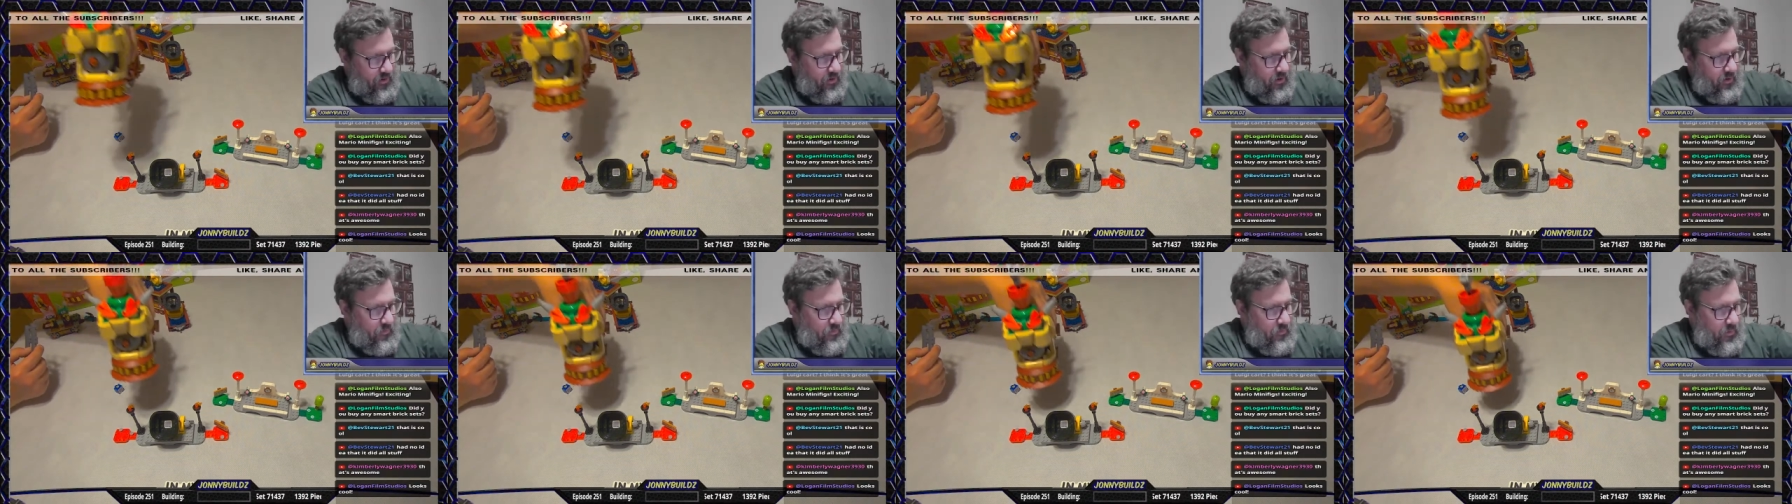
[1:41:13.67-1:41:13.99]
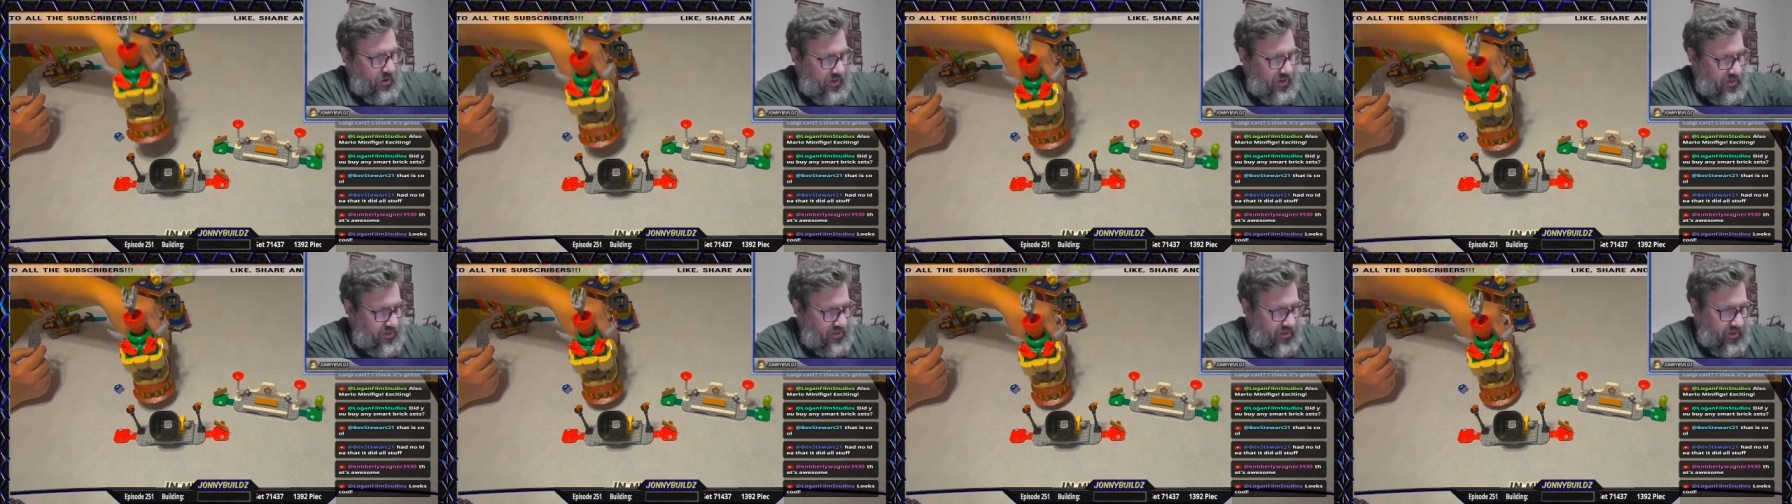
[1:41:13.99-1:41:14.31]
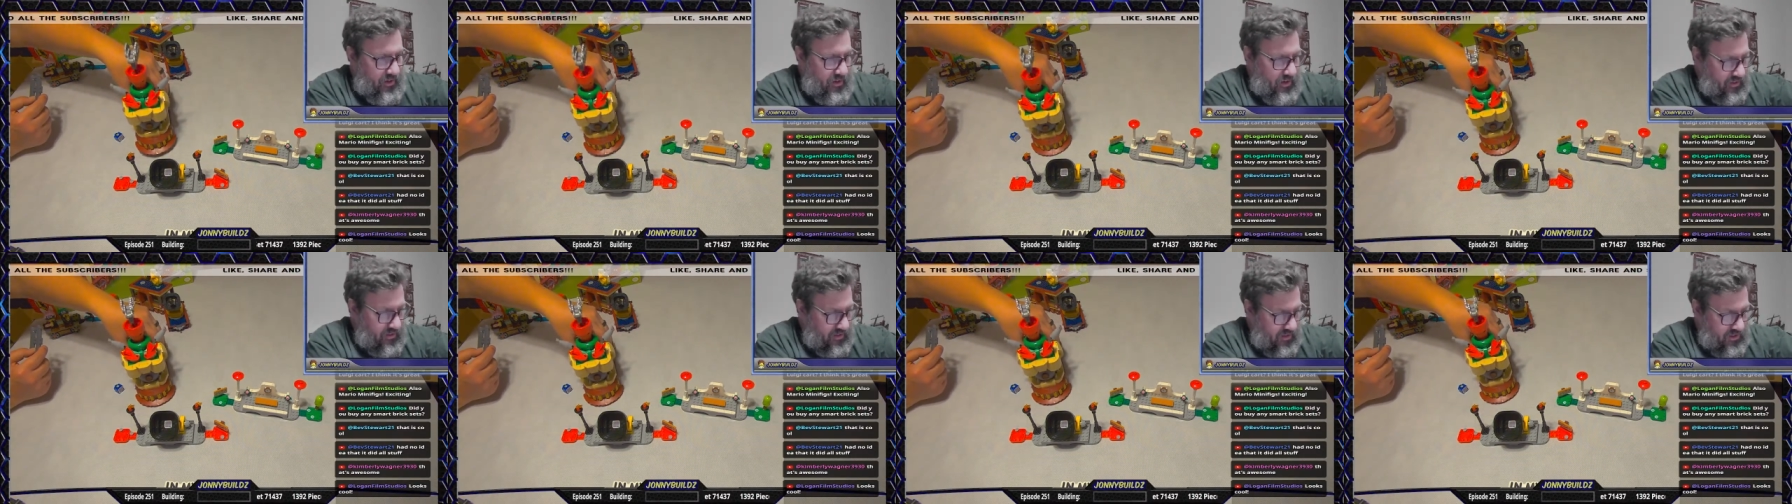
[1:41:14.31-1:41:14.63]
But
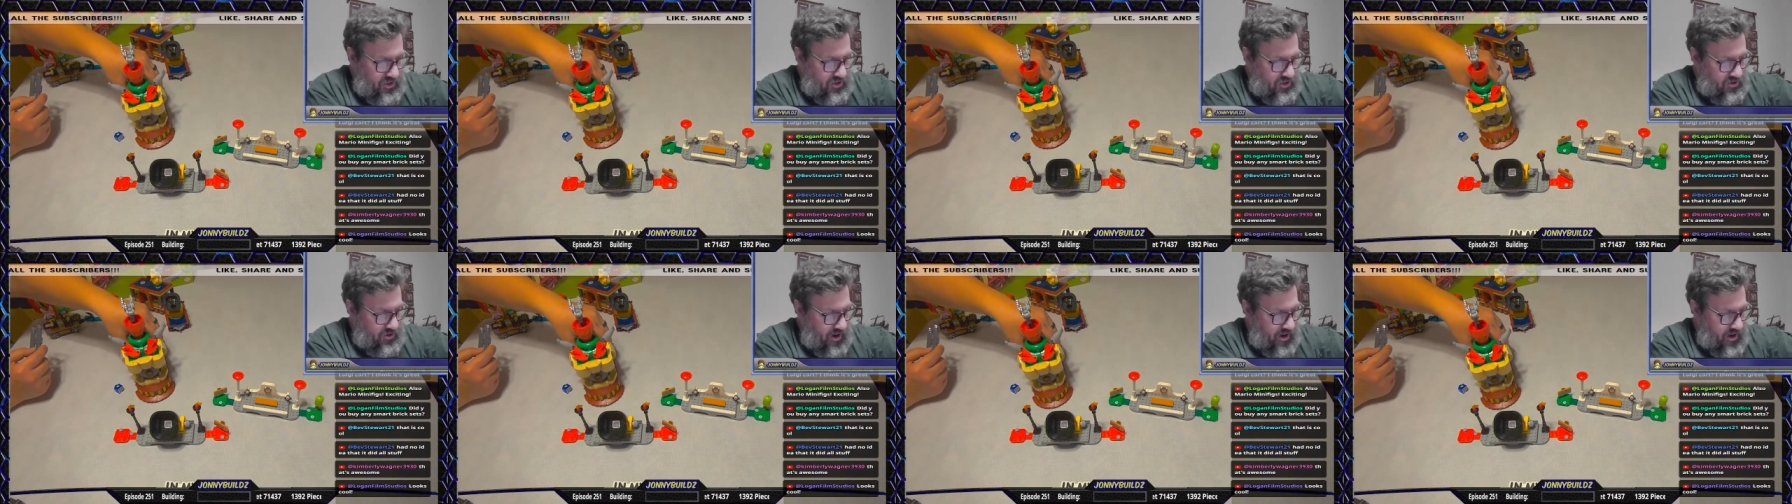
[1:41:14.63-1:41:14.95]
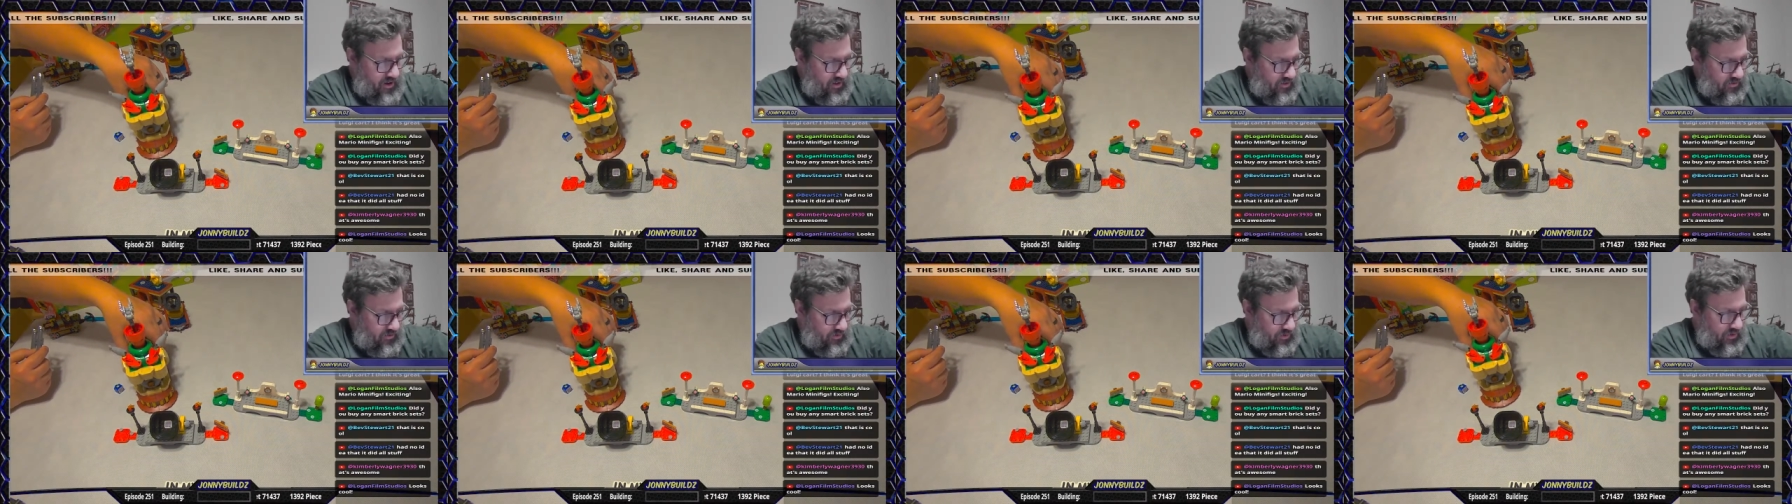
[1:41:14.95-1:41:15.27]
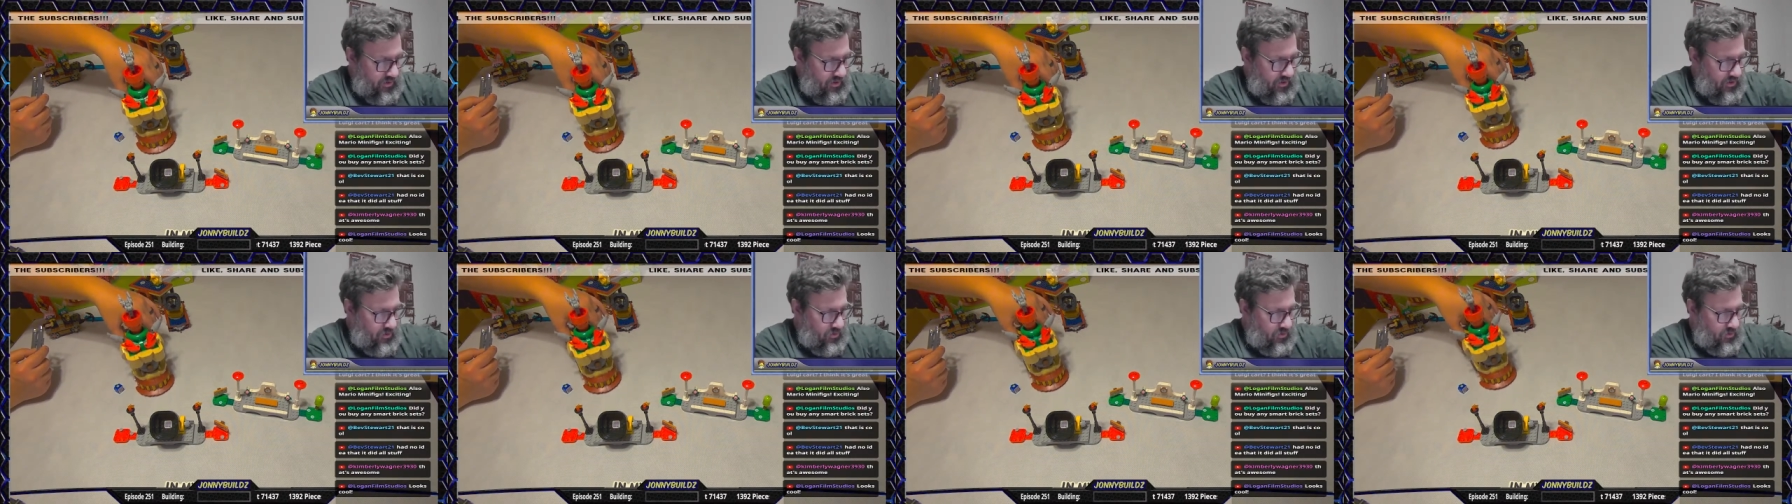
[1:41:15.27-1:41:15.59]
this train is really cool,